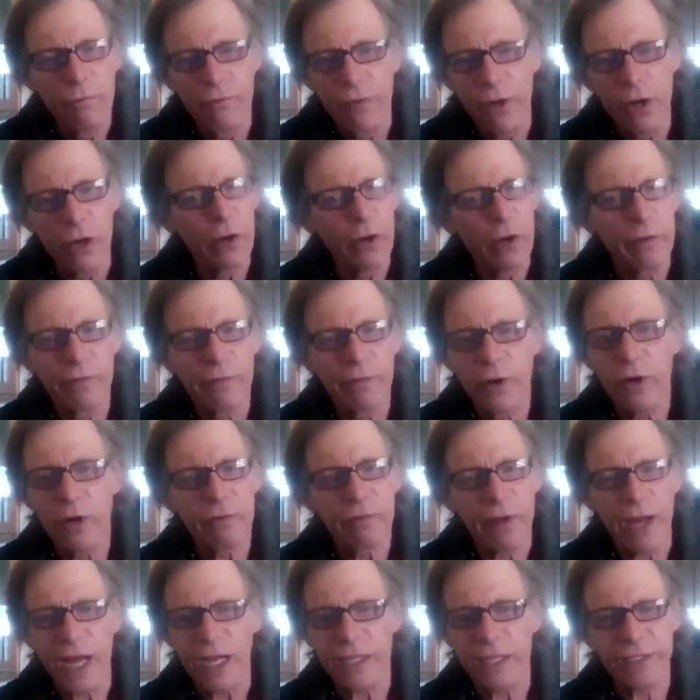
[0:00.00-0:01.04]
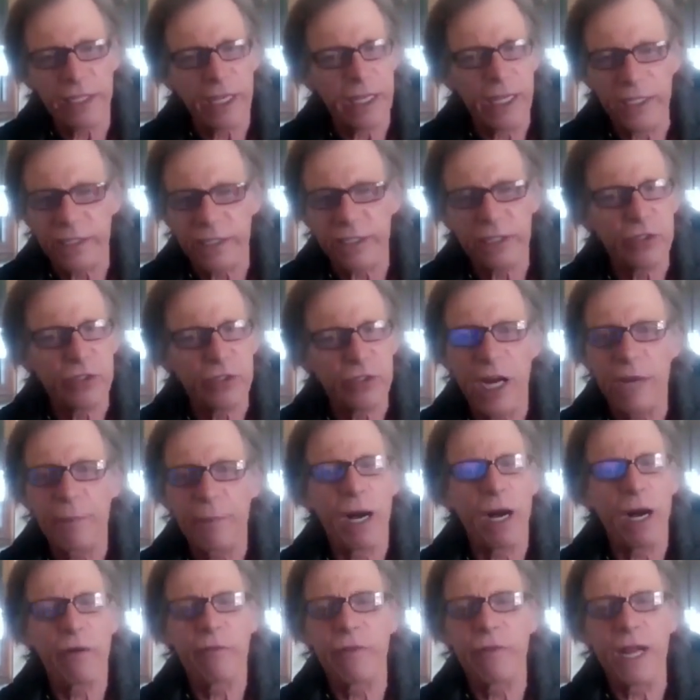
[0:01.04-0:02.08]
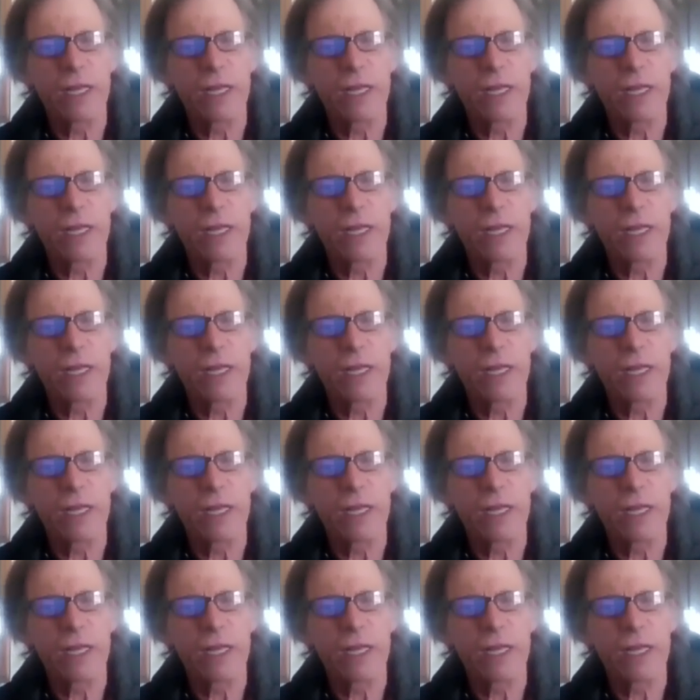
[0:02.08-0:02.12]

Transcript: very, very fast. I can't describe how